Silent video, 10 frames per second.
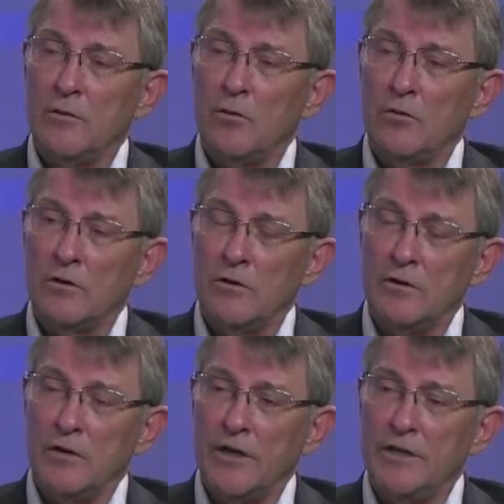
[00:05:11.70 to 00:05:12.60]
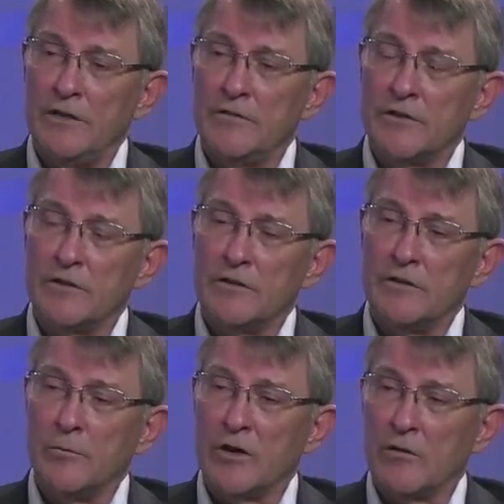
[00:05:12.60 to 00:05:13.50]
whole idea is that
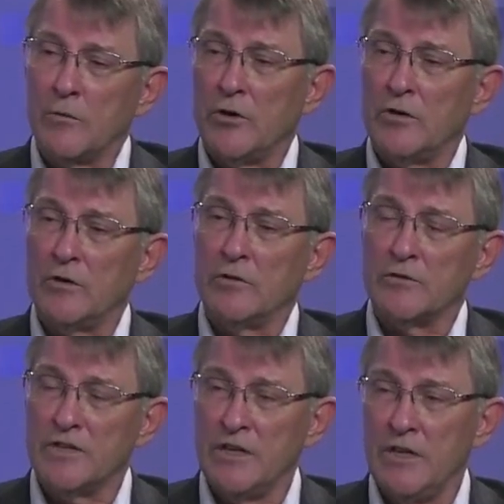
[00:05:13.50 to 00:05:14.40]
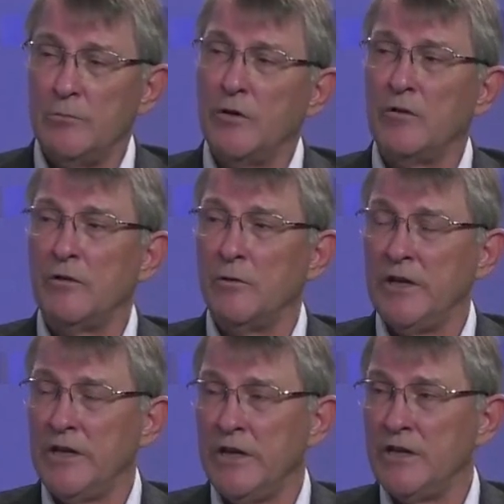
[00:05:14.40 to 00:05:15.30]
the microparticles keep the
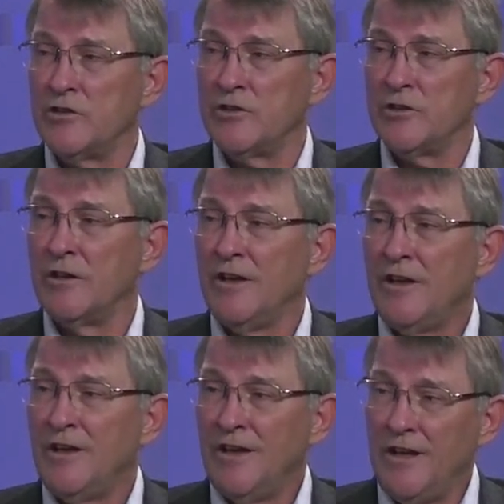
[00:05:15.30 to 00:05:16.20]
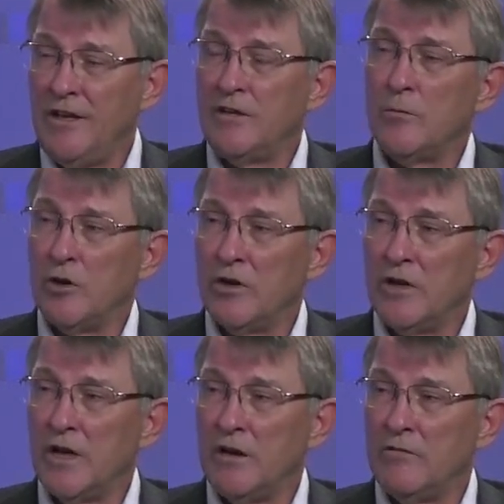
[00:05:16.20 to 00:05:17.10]
radiation in the body
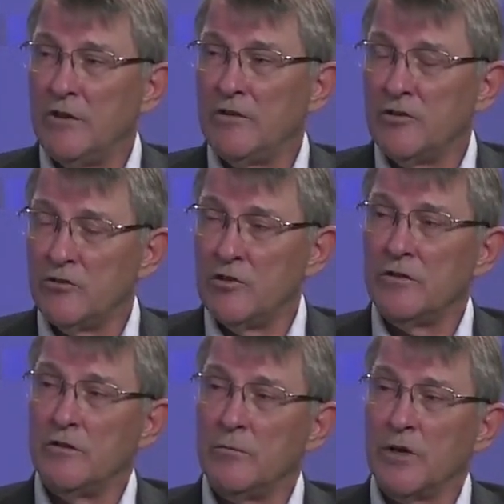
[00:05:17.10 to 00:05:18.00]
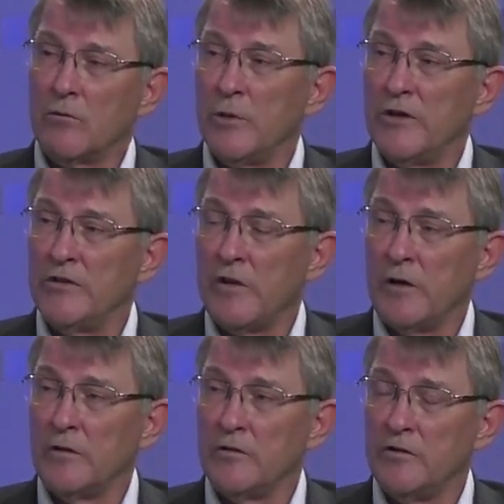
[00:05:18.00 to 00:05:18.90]
cavity to treat the
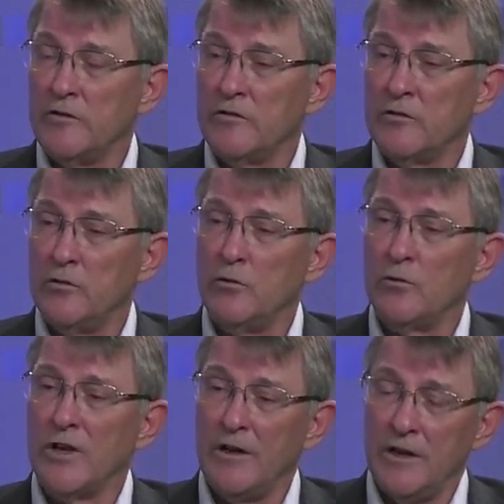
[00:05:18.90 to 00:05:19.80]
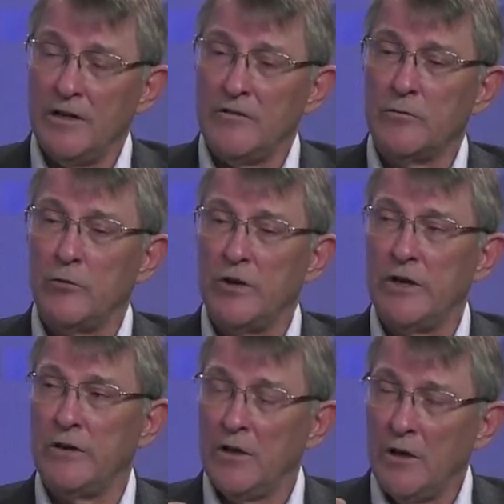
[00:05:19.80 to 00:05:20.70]
micrometastatic disease. So you don't get any
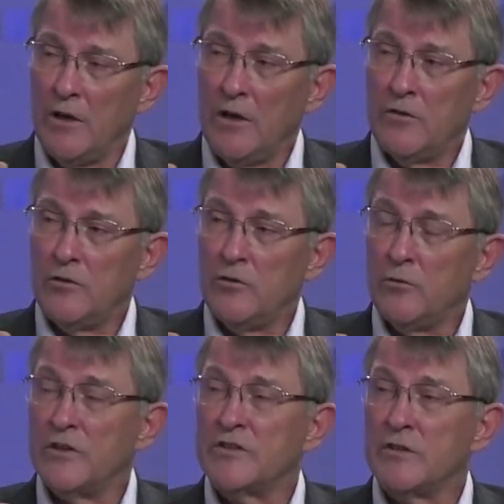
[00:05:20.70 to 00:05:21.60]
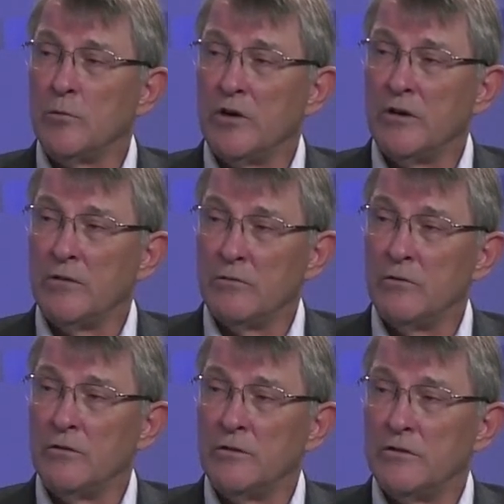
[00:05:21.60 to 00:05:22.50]
spread to the rest of the body
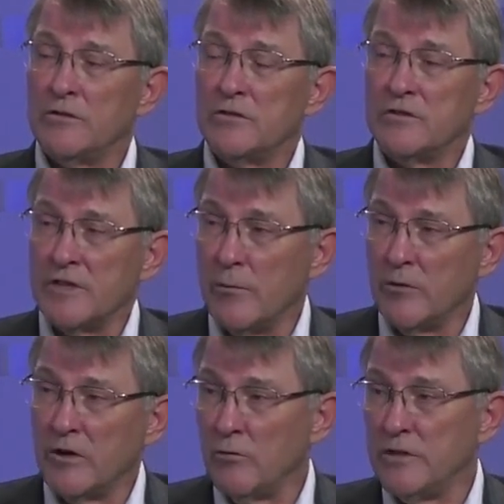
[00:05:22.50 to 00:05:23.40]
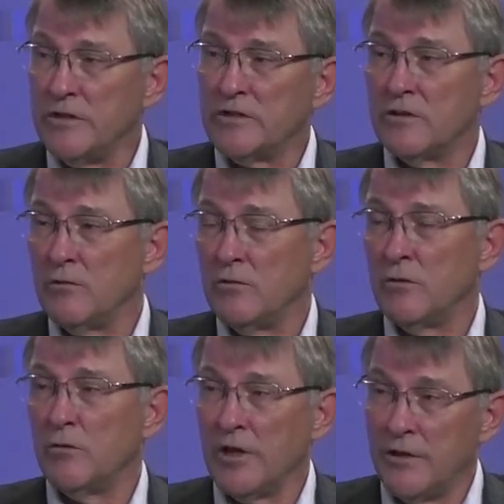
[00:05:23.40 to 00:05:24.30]
through the systemic release through
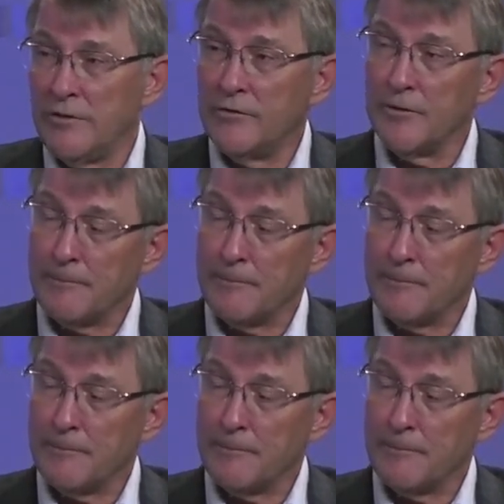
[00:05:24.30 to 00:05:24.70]
the blood. So.